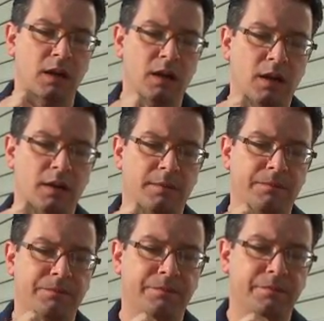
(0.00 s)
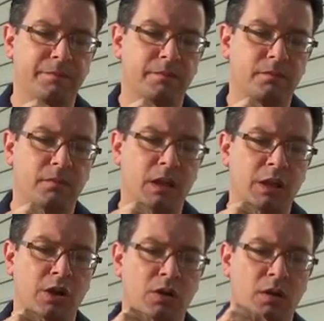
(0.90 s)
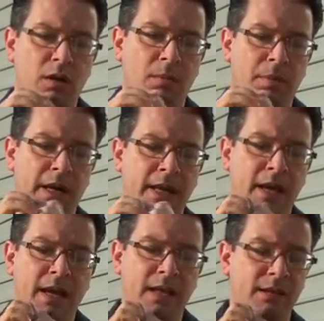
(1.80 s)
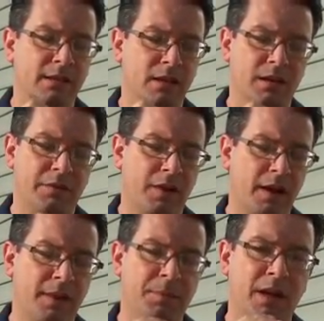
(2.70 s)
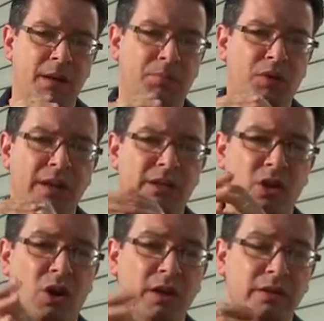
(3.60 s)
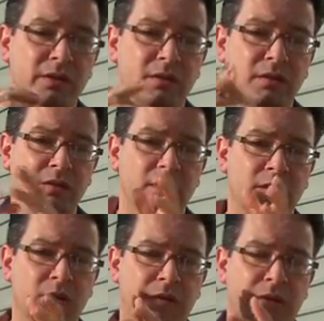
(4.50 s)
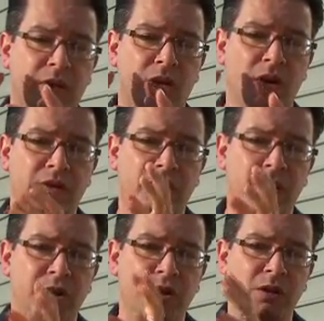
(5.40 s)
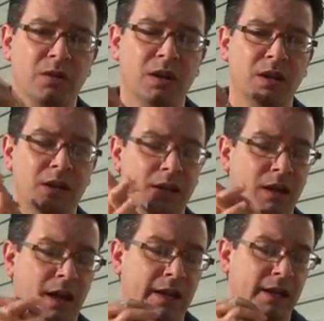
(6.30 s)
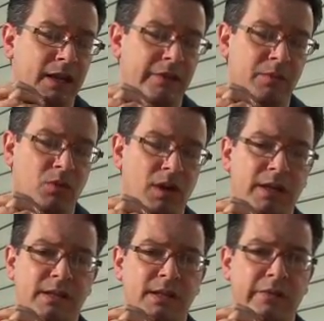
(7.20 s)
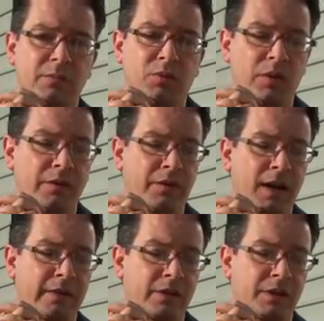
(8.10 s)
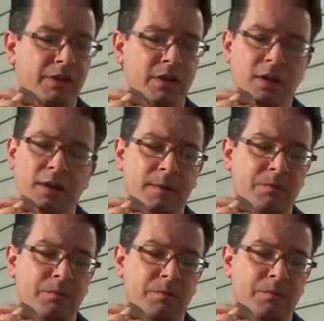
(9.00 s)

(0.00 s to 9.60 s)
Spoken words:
You know, but again, but on a price cost, you know, for the cost ratio, I'm going to give it more like a 7.5, because